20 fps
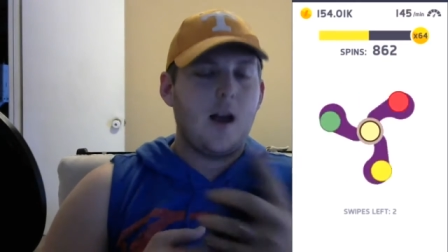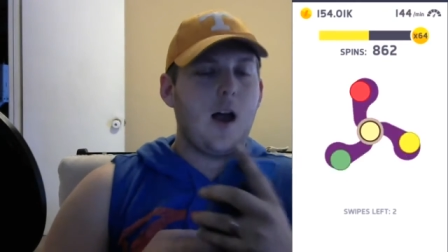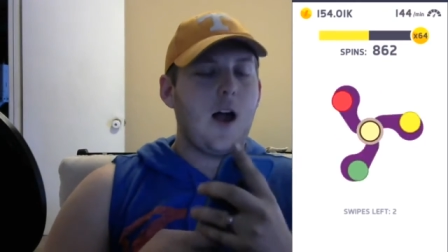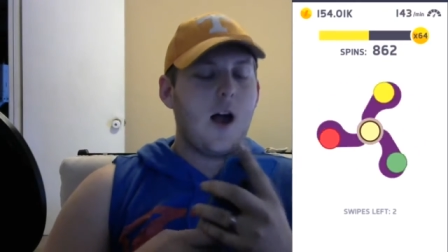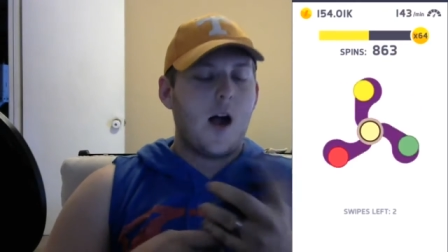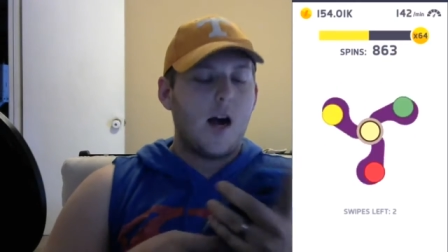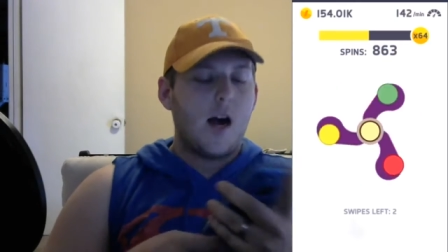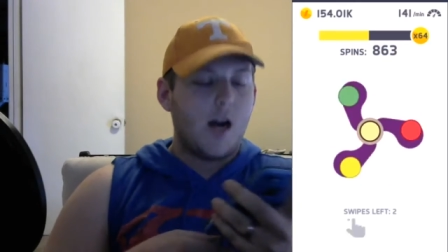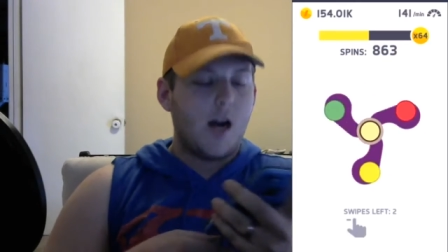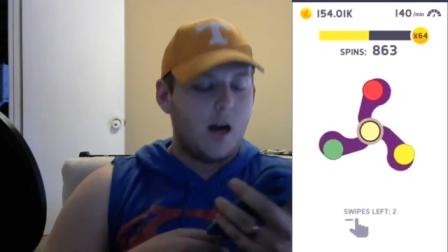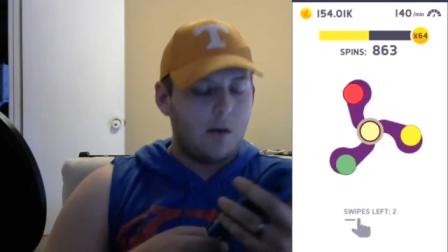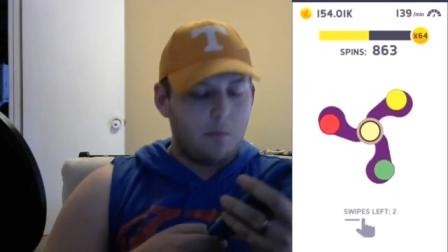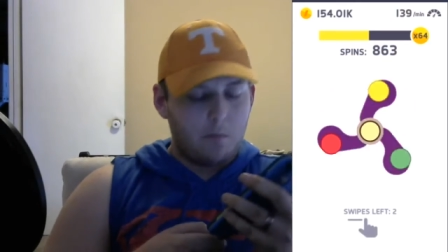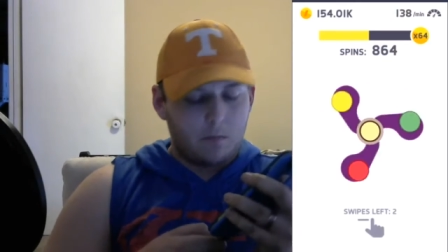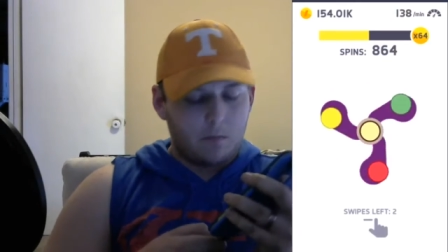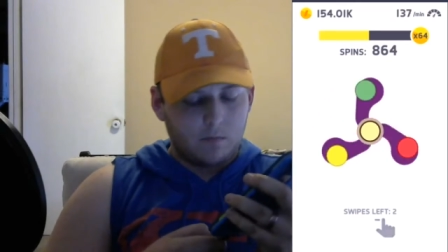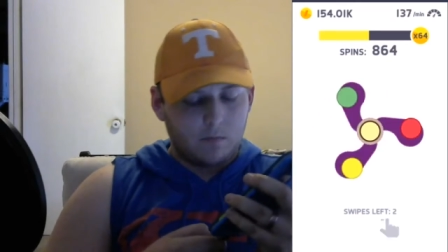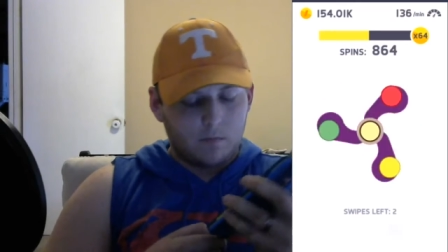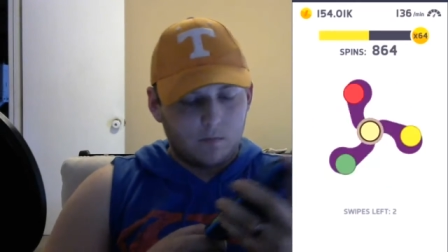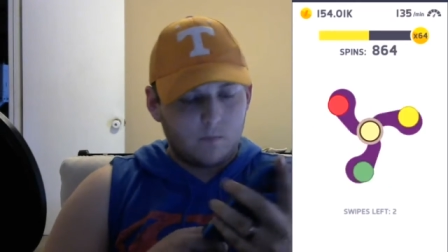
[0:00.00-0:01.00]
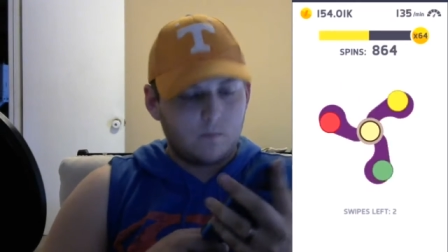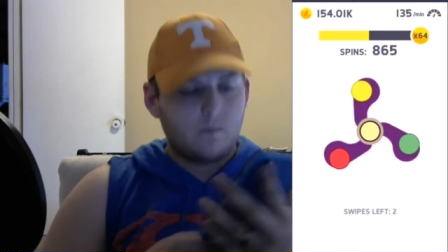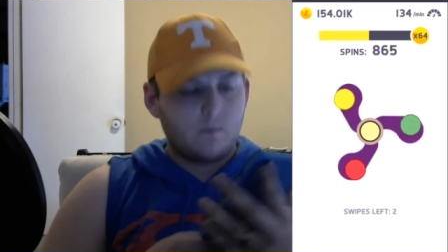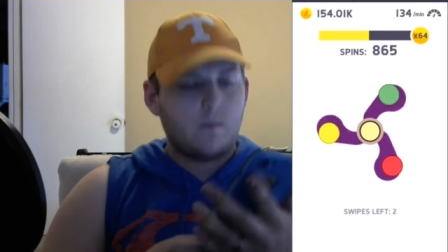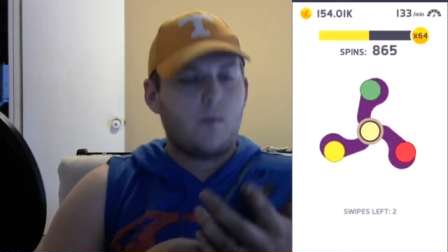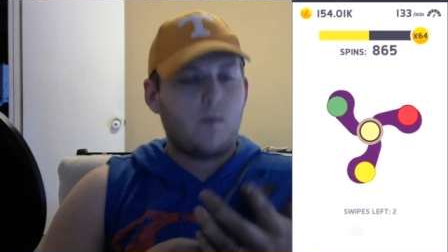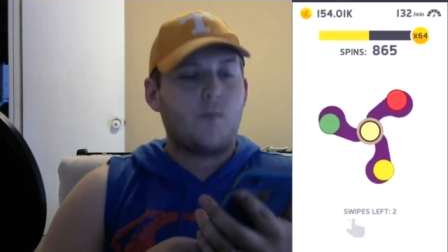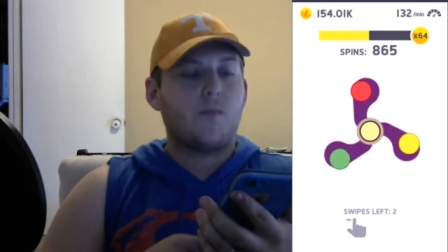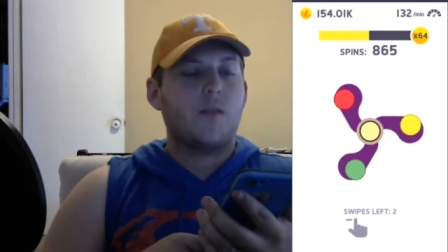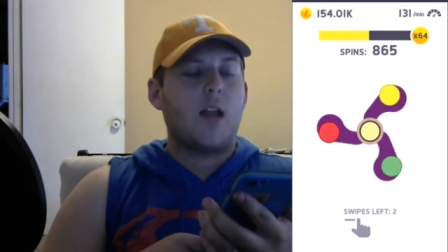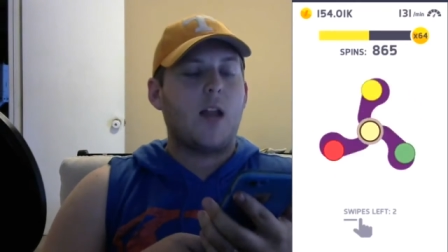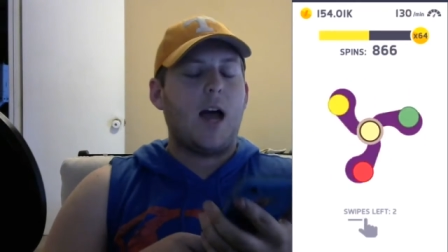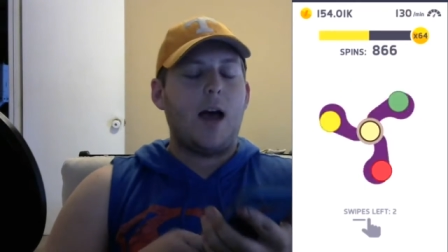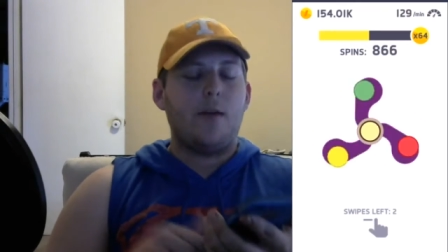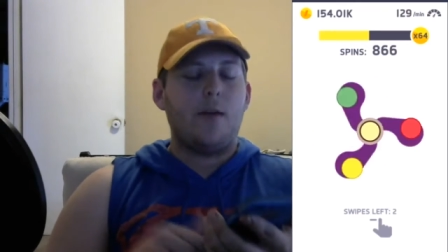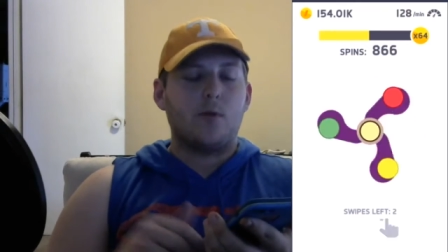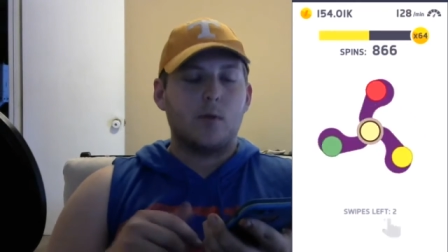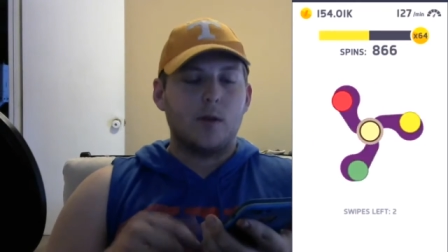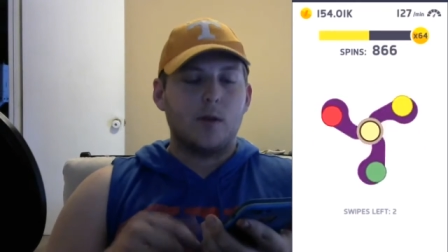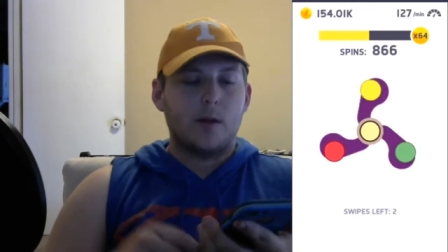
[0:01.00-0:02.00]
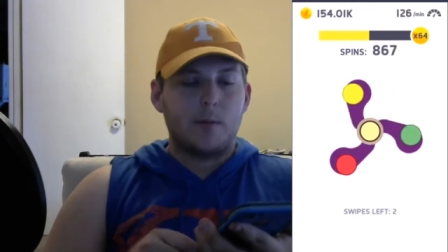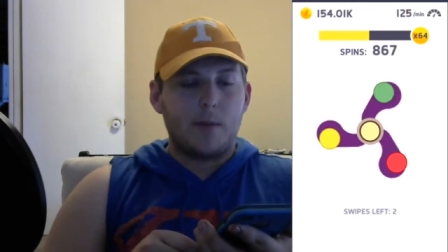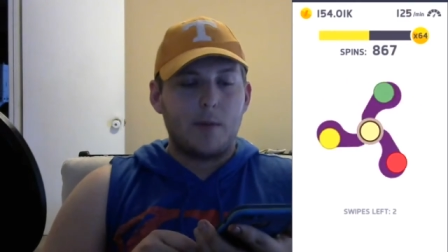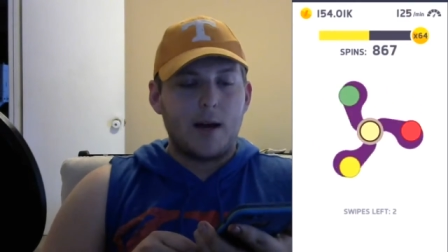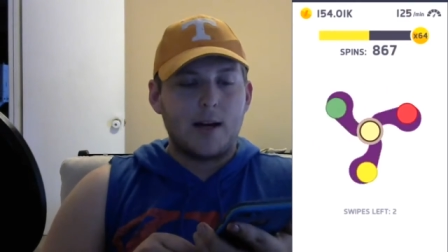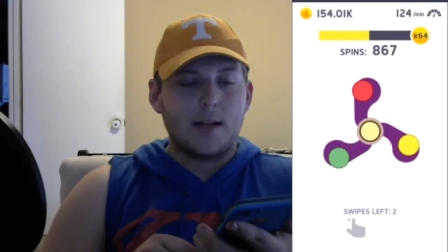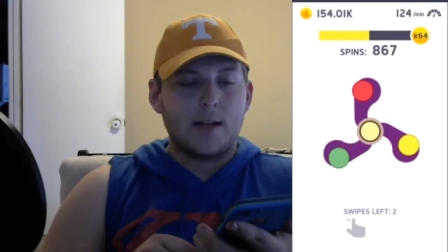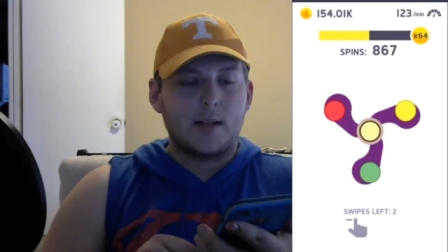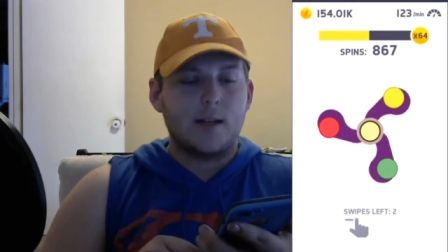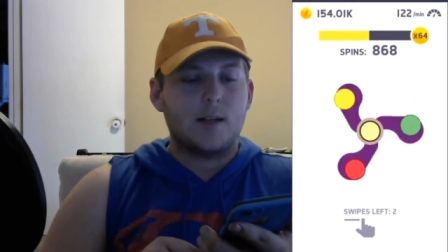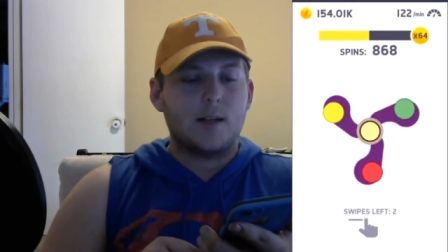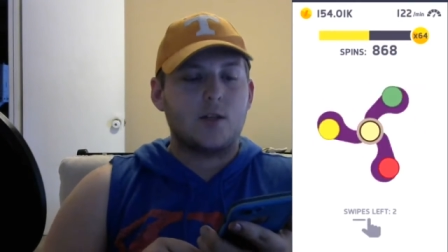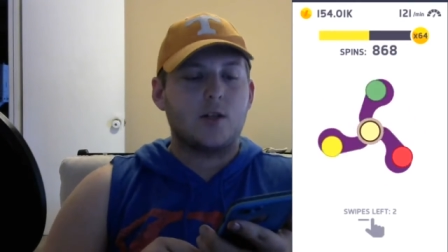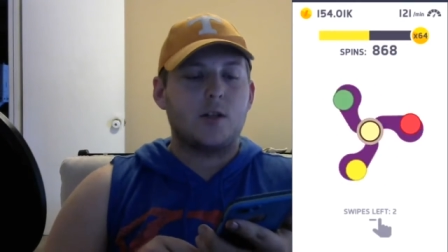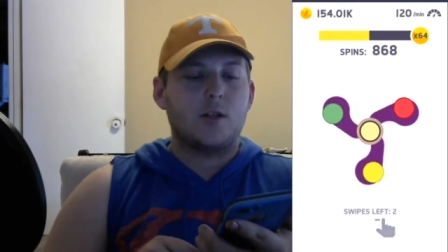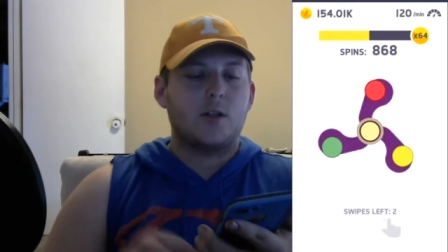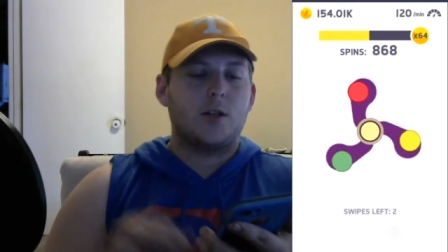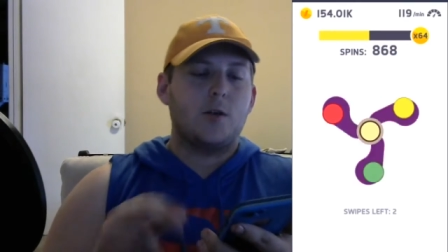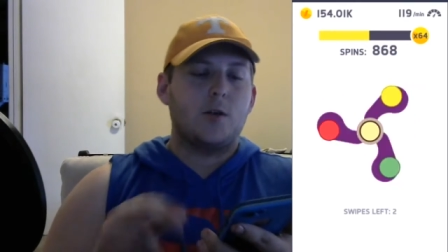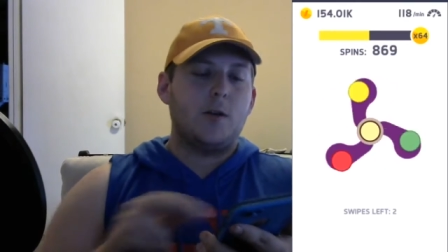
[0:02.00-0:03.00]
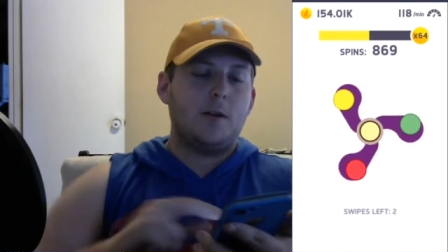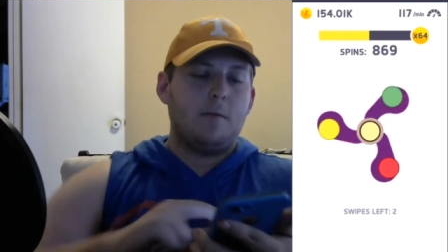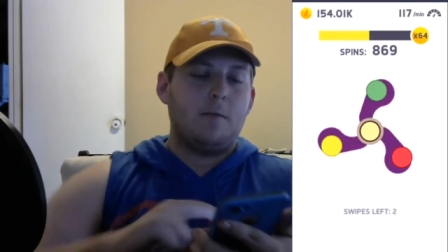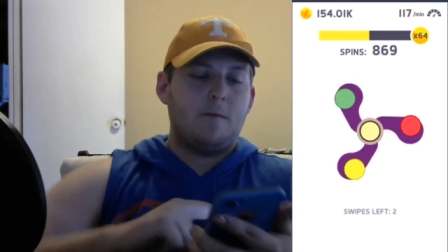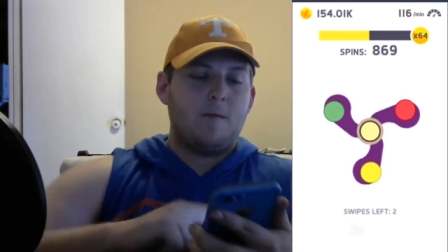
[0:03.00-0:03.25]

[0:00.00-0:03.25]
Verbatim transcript: Um, I have a really bad addiction to it.